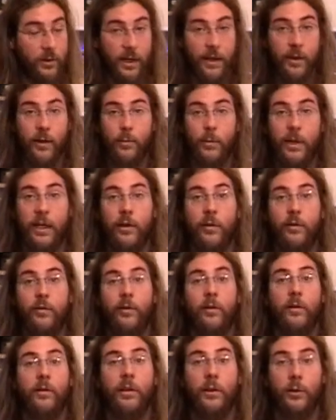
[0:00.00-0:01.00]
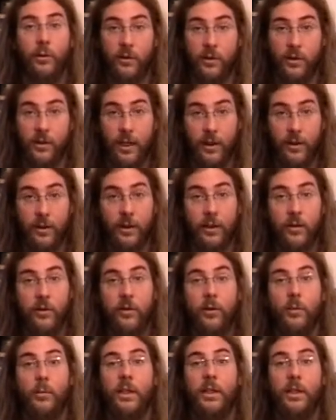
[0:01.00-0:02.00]
another microphone or use another
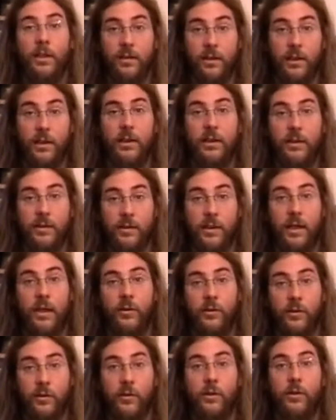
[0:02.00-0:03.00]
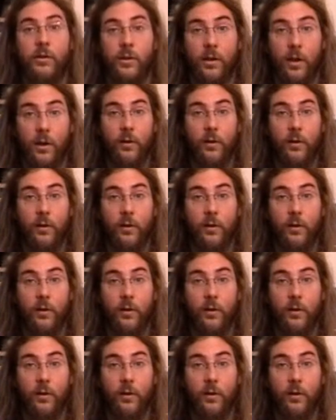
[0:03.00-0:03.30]
instrument until it sounds good.